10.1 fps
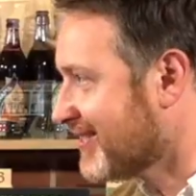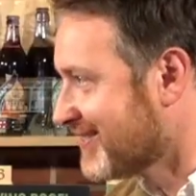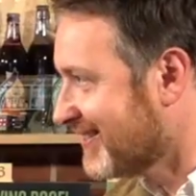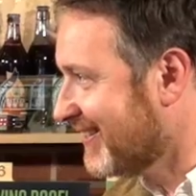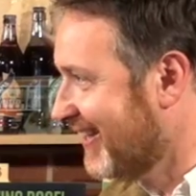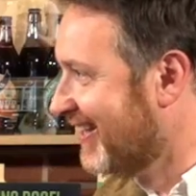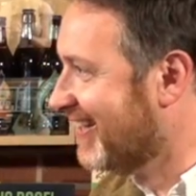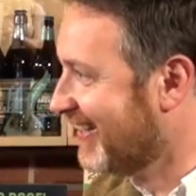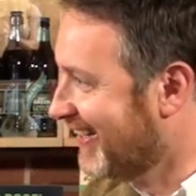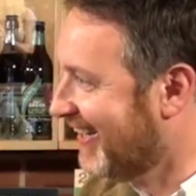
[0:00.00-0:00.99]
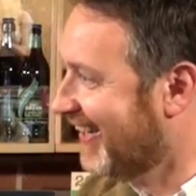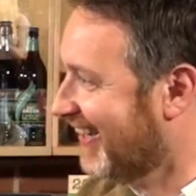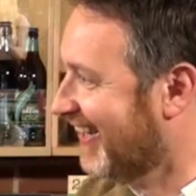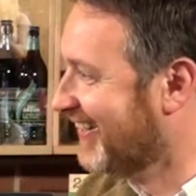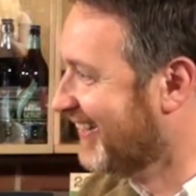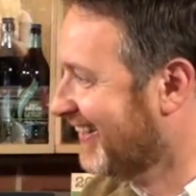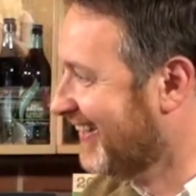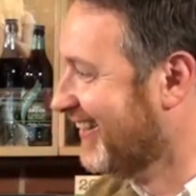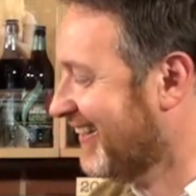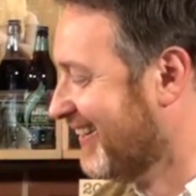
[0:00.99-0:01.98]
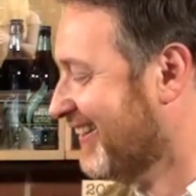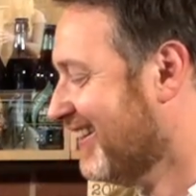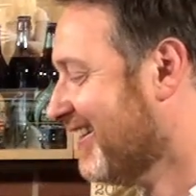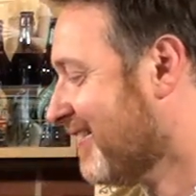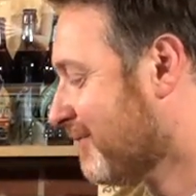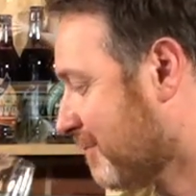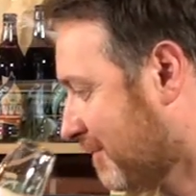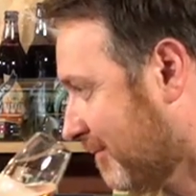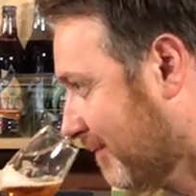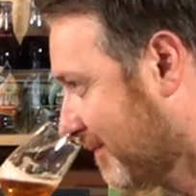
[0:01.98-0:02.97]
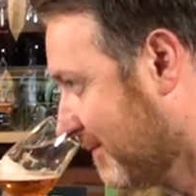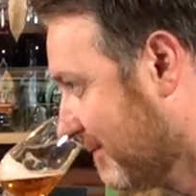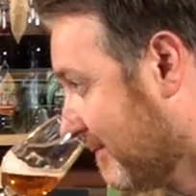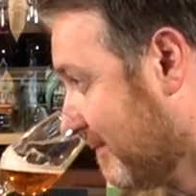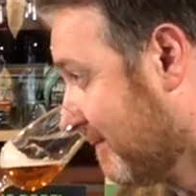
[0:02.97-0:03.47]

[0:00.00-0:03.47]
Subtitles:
Yeah. Well, that's a good way to because you get full fat